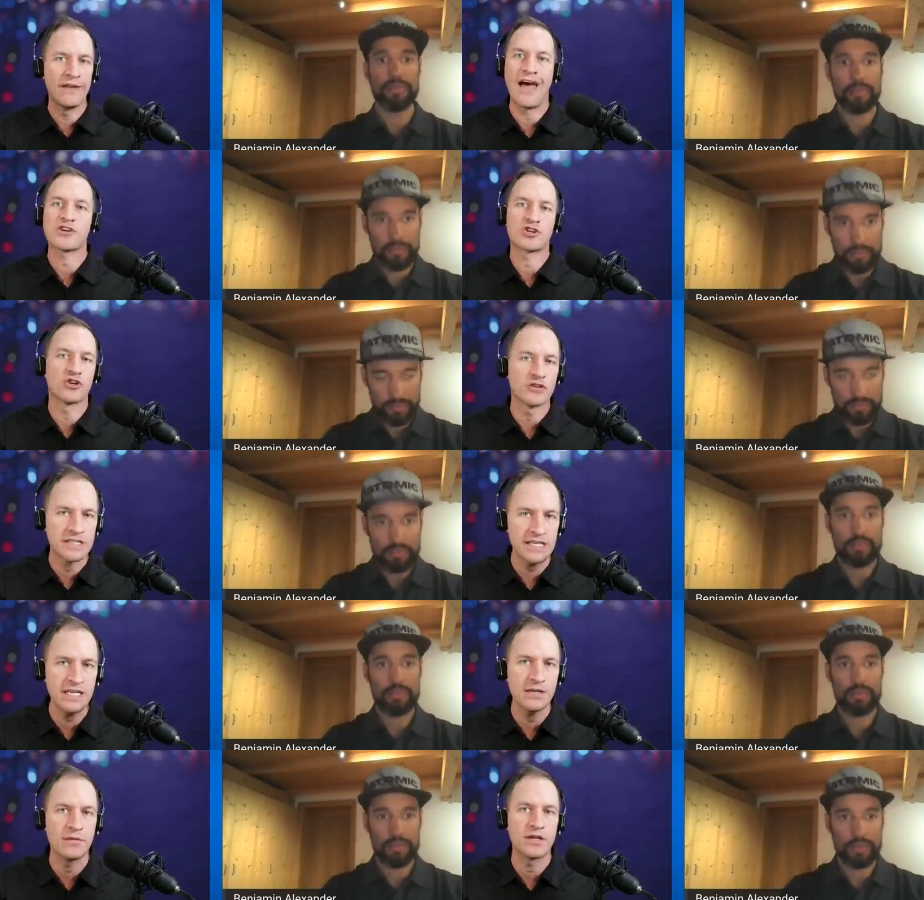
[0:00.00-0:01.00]
Speaker 1: national
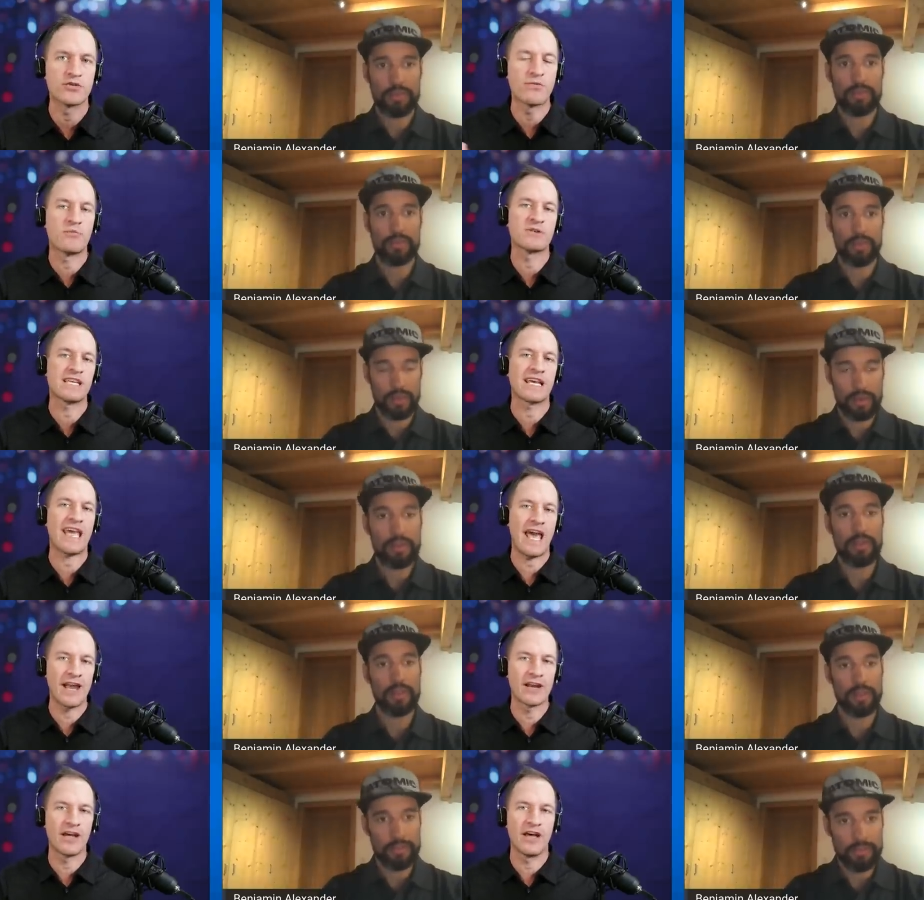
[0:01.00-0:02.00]
team and to represent
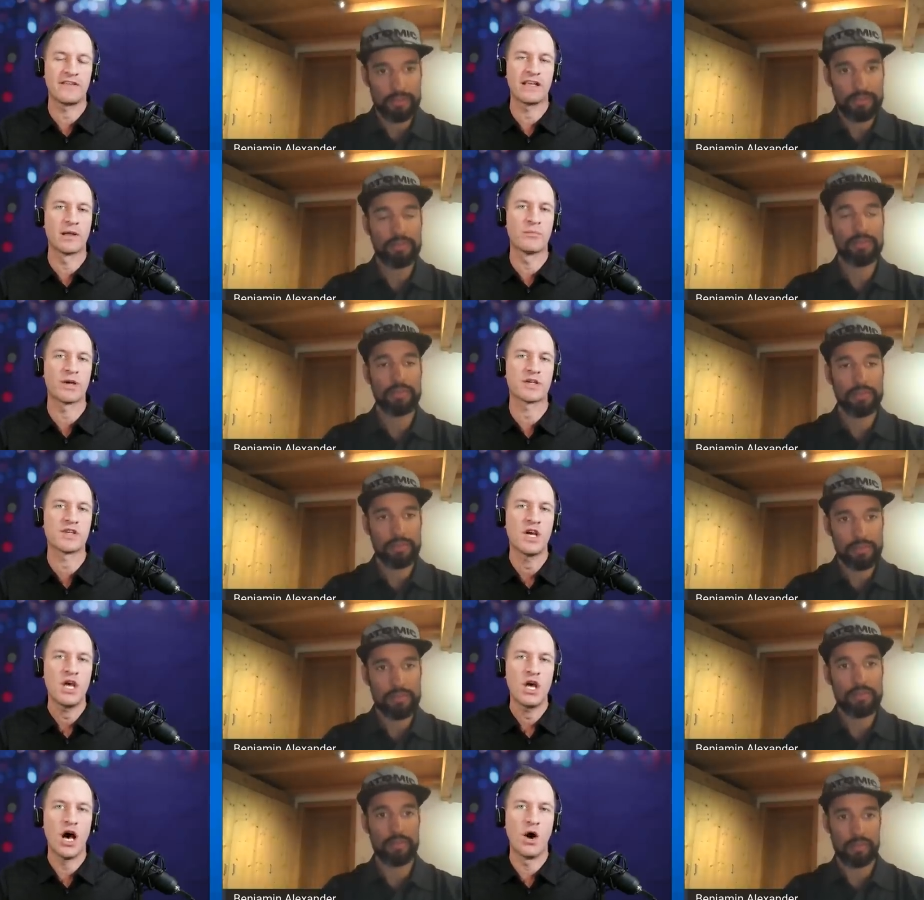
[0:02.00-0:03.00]
Canada at the Olympics
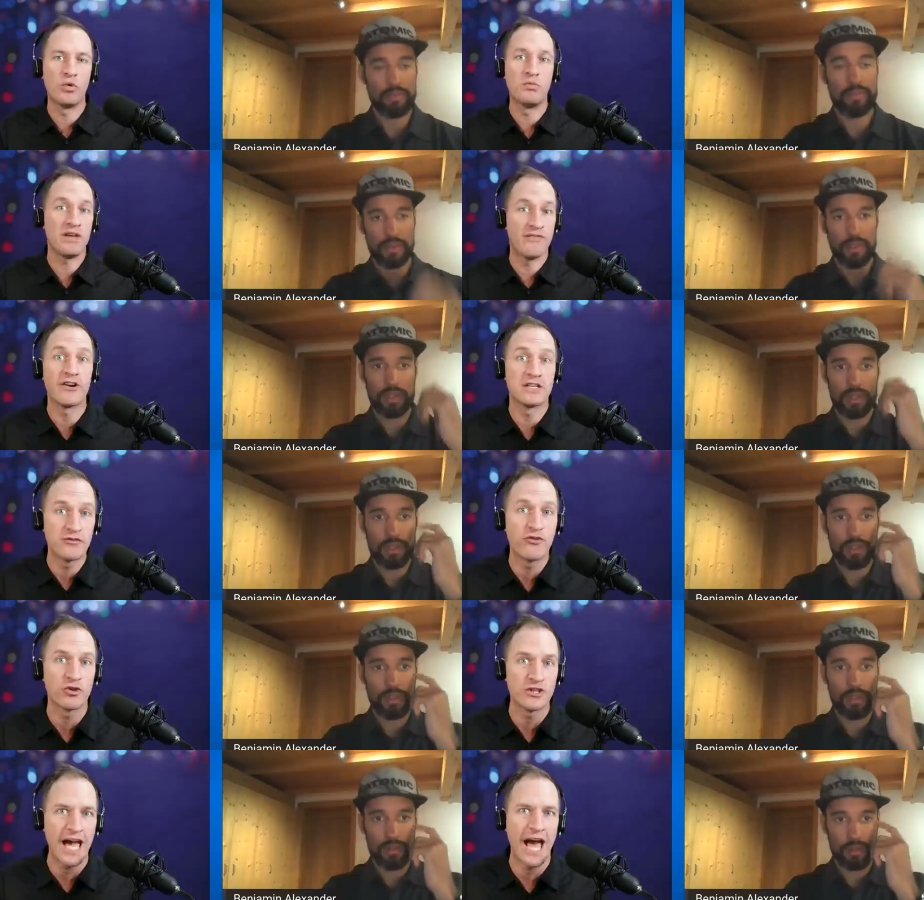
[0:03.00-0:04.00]
would be a very
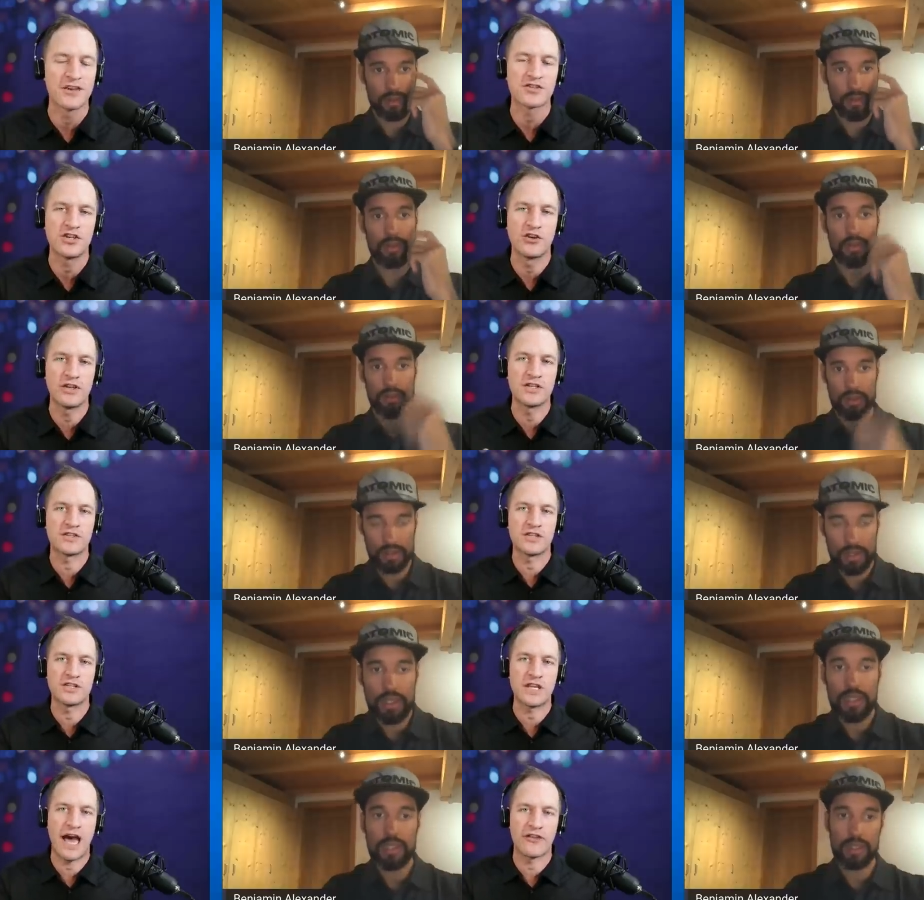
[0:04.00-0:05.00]
difficult task. You know,
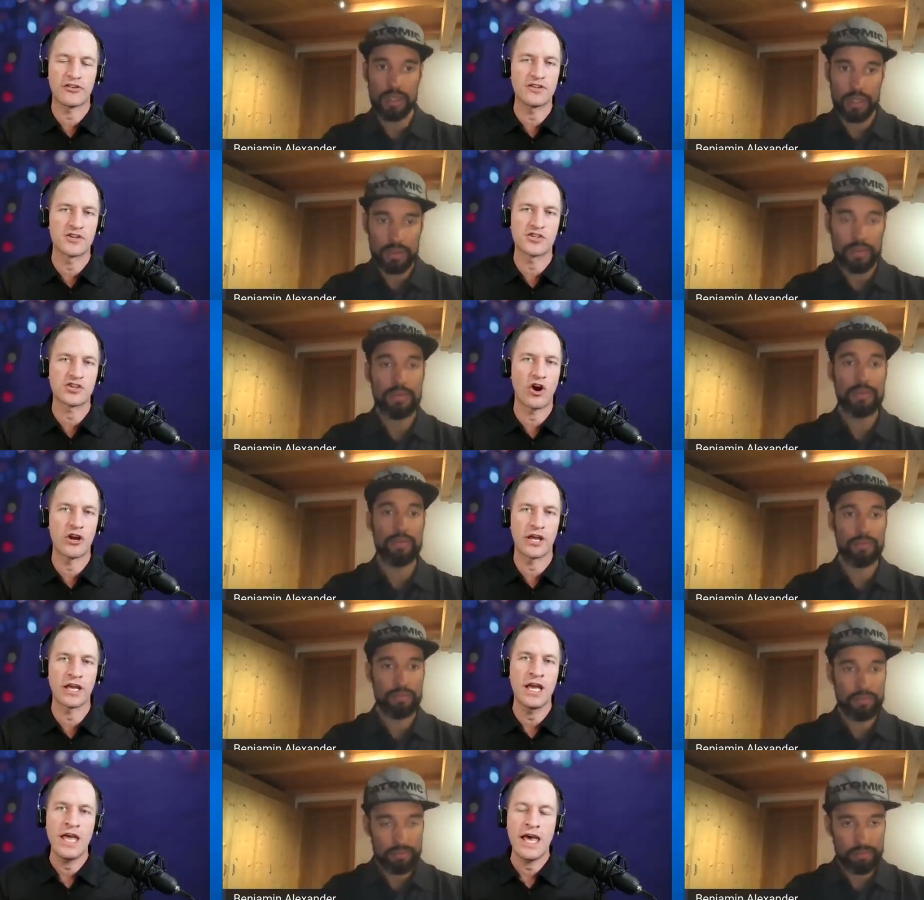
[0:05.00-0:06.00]
these athletes are starting.